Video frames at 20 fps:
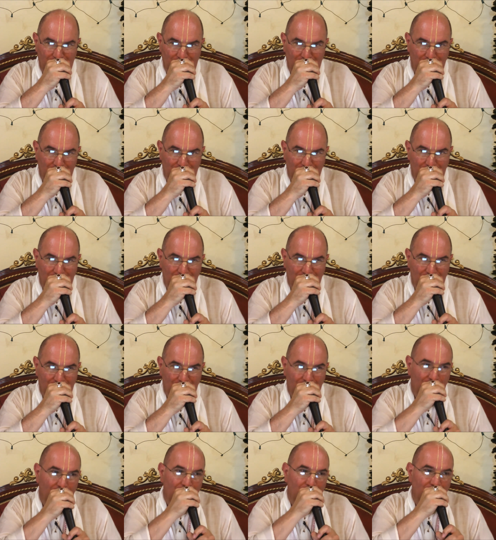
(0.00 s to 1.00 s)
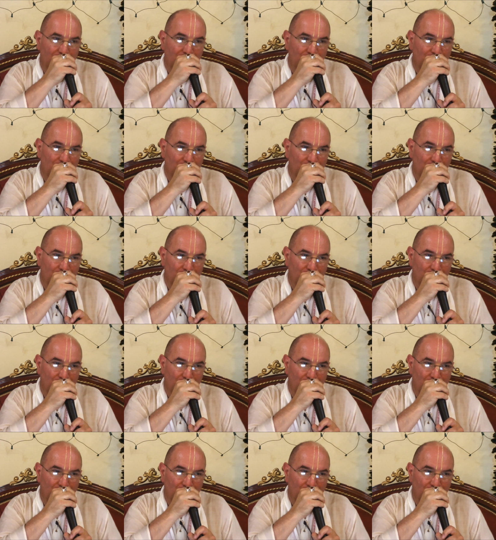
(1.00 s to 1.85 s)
(silence)